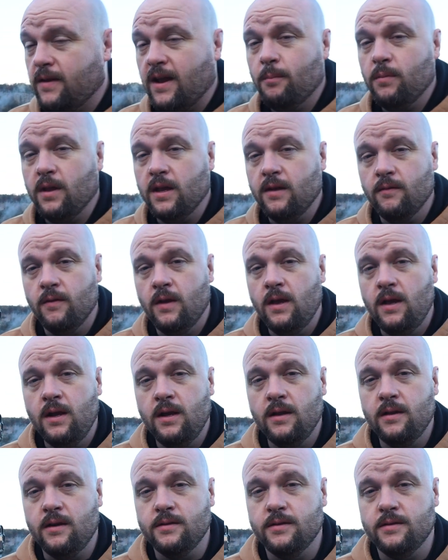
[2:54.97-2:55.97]
it, I believe,
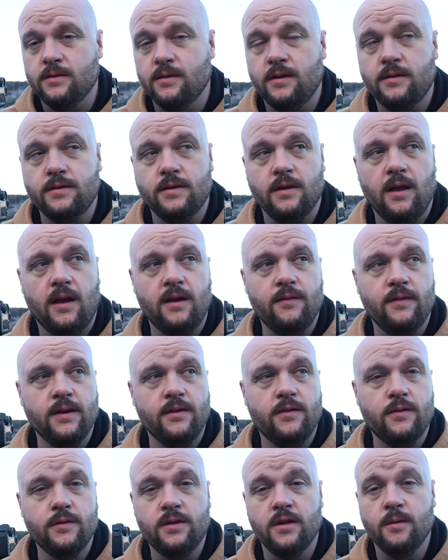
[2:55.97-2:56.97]
there's a lot of
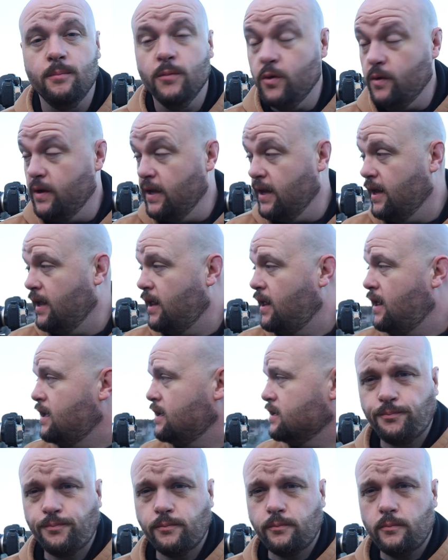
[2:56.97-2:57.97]
interest and mood in it.
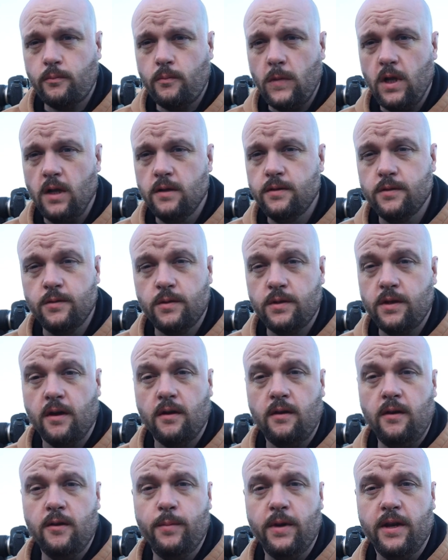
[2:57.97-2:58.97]
So just
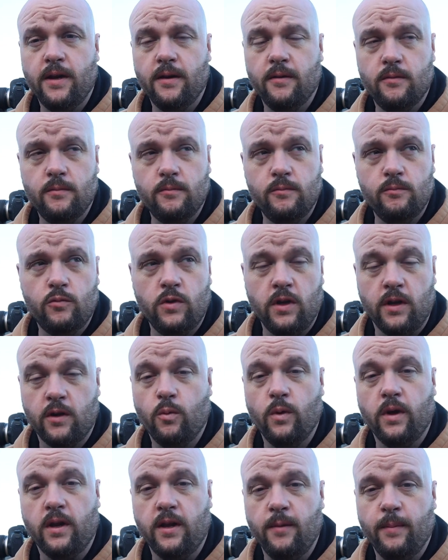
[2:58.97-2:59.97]
talk a little bit really
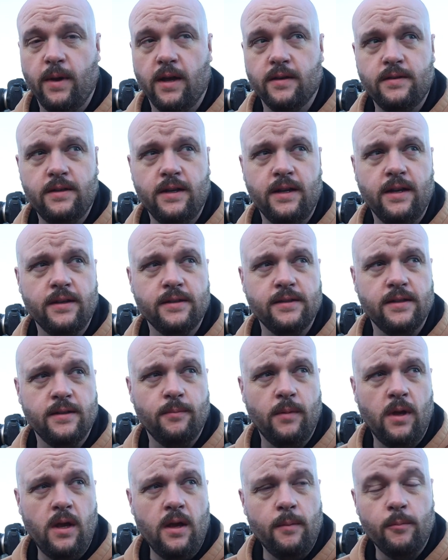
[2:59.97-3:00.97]
quickly about settings.
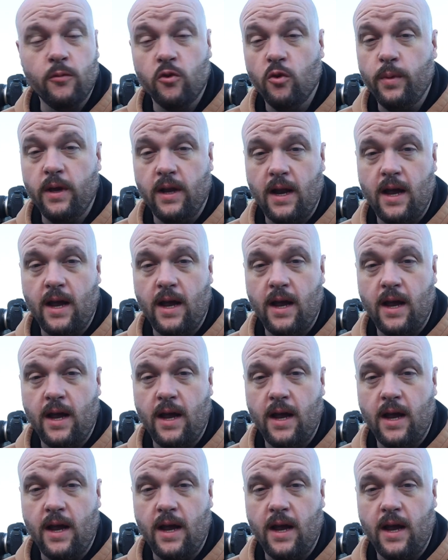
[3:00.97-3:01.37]
I'm going to be at